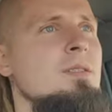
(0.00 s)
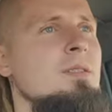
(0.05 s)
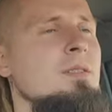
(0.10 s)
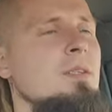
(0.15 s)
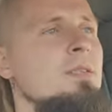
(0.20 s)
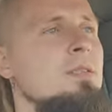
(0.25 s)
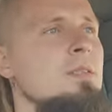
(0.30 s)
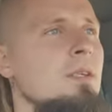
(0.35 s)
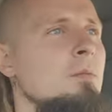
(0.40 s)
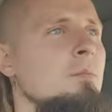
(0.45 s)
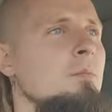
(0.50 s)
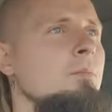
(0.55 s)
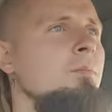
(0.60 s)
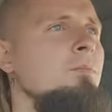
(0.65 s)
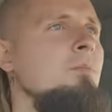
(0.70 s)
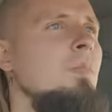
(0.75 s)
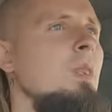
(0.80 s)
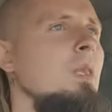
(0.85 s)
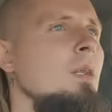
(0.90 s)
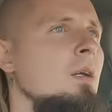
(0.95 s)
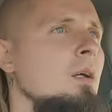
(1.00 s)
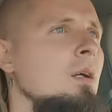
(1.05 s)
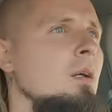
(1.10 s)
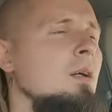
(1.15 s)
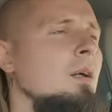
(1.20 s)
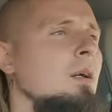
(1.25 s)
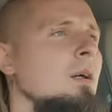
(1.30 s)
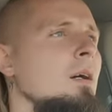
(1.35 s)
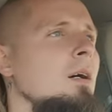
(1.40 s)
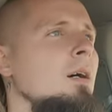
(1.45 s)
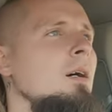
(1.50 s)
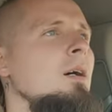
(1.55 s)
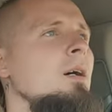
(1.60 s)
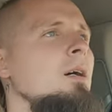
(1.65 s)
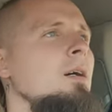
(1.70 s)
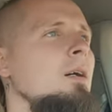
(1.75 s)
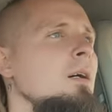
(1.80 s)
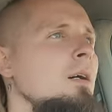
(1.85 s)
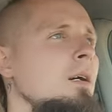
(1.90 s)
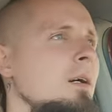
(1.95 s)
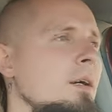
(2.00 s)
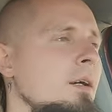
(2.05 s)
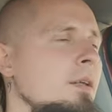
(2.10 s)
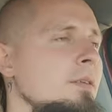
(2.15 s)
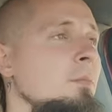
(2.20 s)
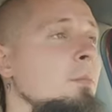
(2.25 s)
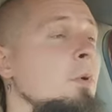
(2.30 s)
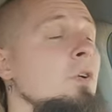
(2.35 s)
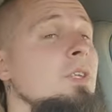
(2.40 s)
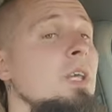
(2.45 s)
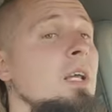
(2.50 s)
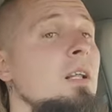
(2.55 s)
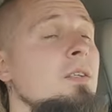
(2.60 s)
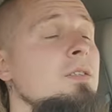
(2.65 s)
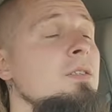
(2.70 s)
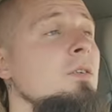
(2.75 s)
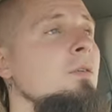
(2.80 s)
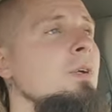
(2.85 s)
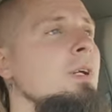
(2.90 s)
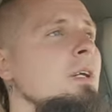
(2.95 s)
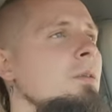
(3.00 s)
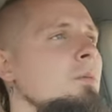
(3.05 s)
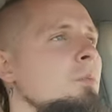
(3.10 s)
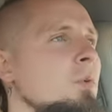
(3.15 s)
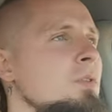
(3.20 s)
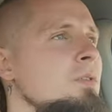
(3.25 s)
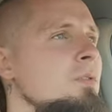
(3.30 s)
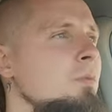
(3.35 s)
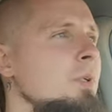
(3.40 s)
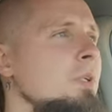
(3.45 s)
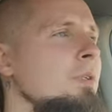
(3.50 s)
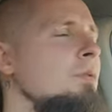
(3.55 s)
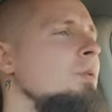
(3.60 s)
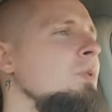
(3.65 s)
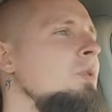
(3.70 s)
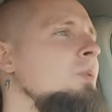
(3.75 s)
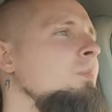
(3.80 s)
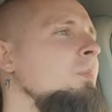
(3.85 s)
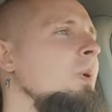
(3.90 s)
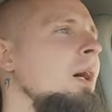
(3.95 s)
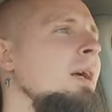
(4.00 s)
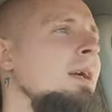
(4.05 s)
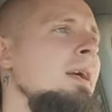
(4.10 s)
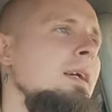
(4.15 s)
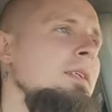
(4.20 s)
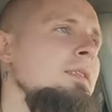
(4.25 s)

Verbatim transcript: system, uh, the mortality rate was reduced by